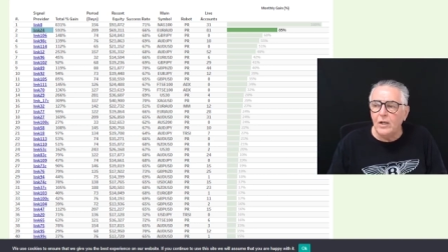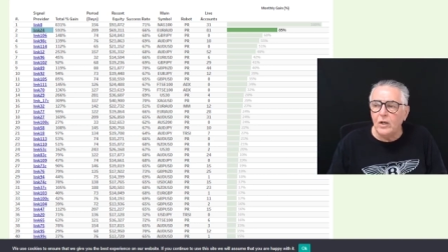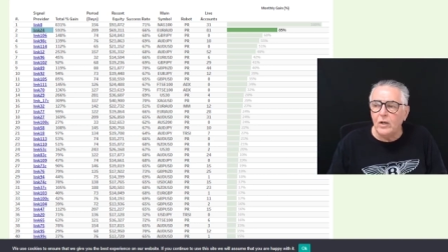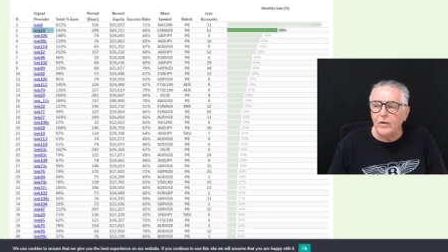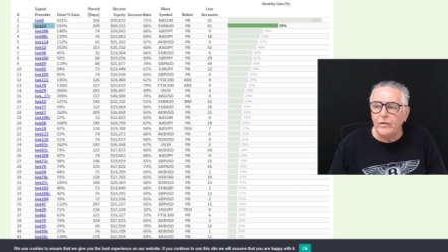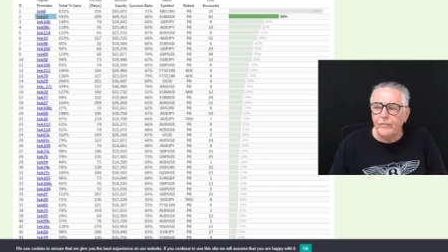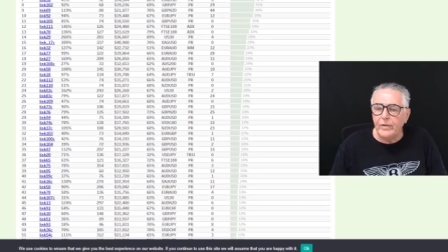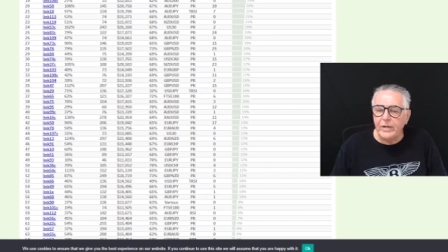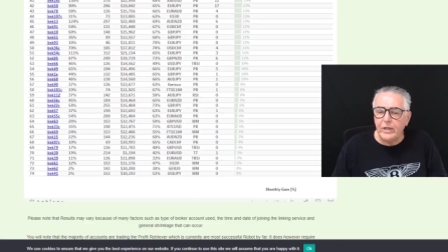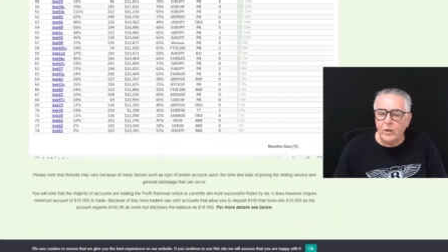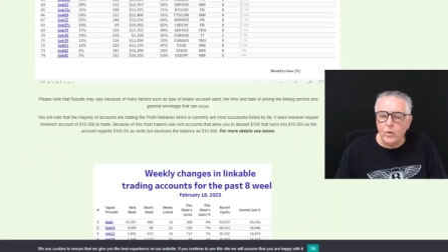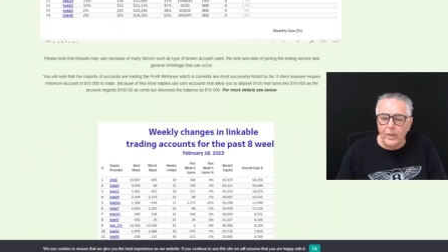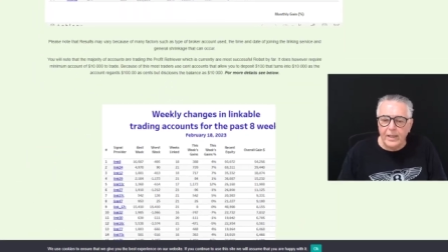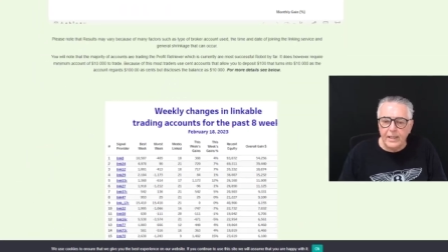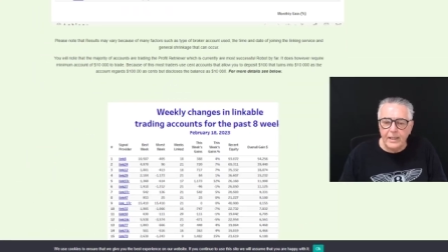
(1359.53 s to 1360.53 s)
uh, very
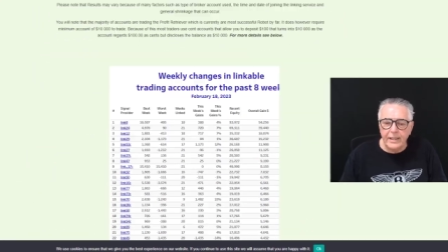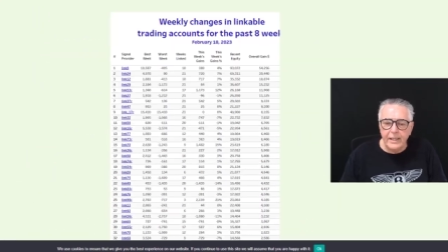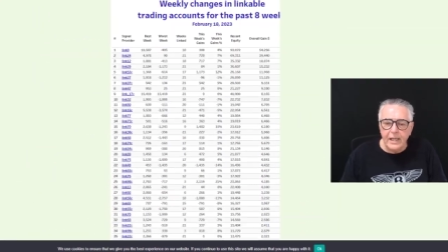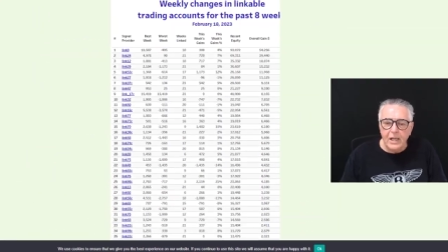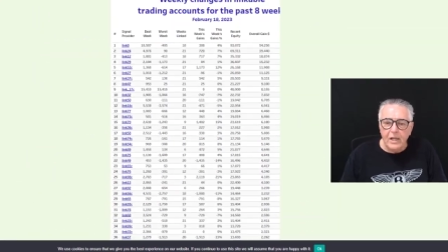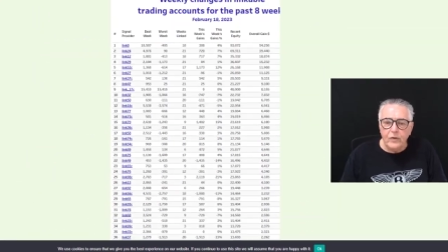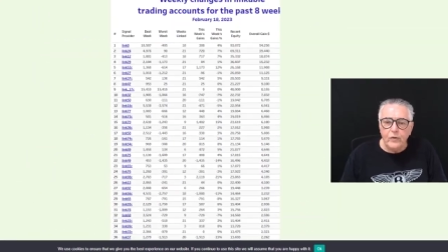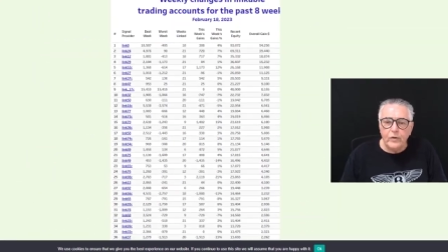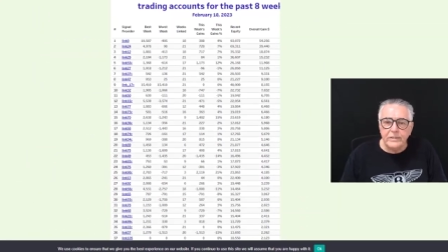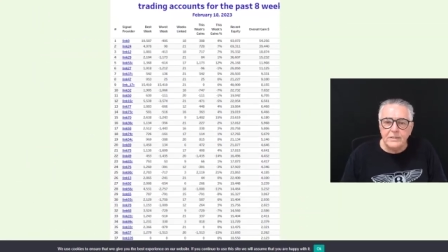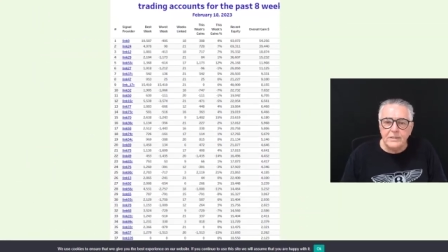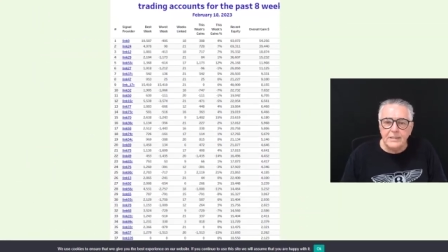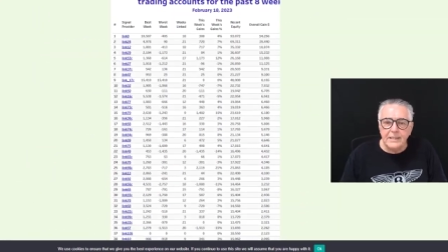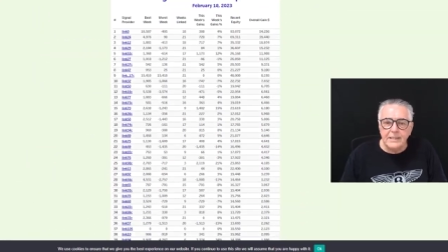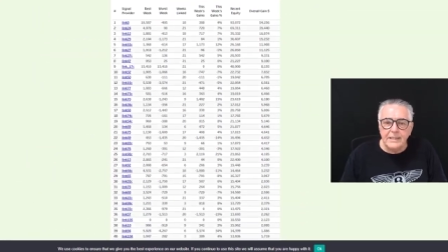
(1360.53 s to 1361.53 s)
quickly. You can
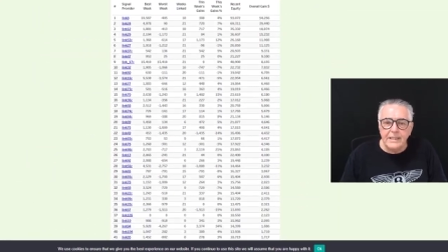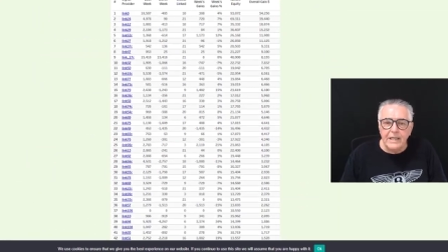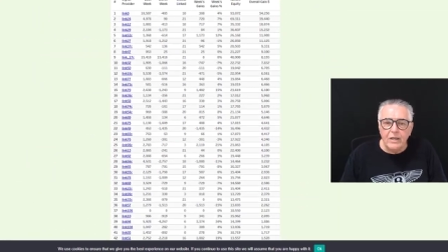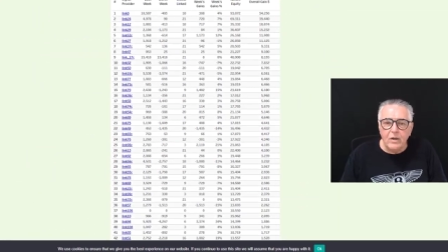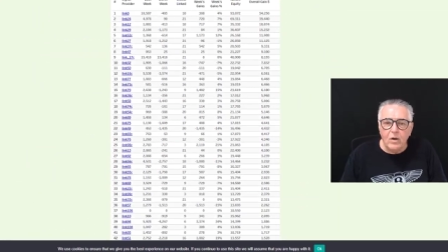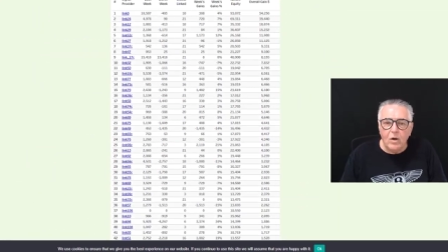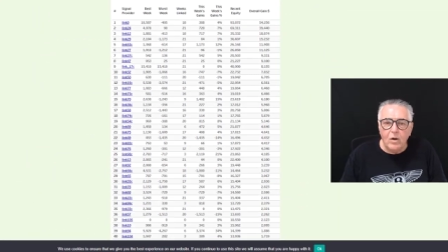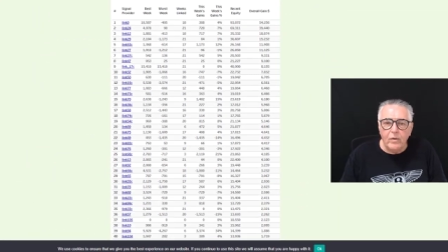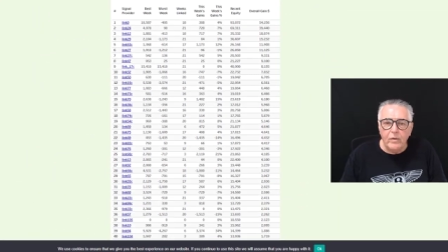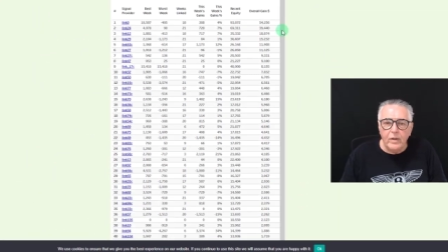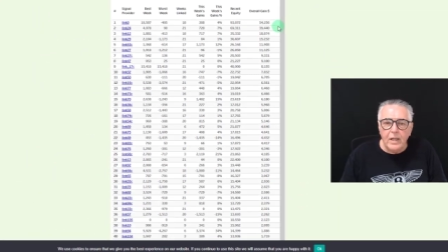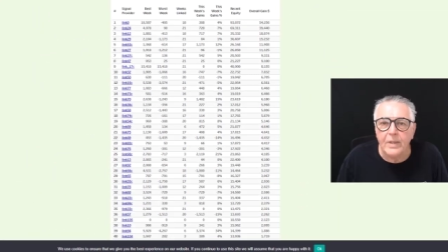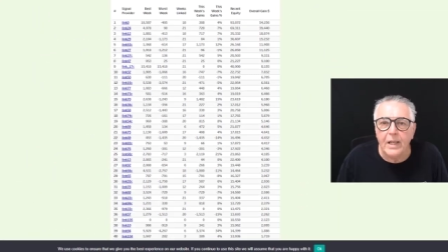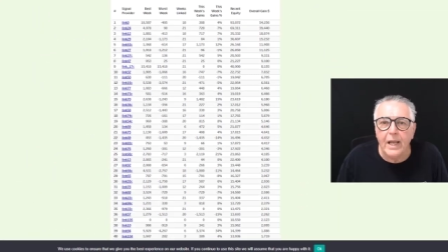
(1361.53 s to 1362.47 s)
see here are,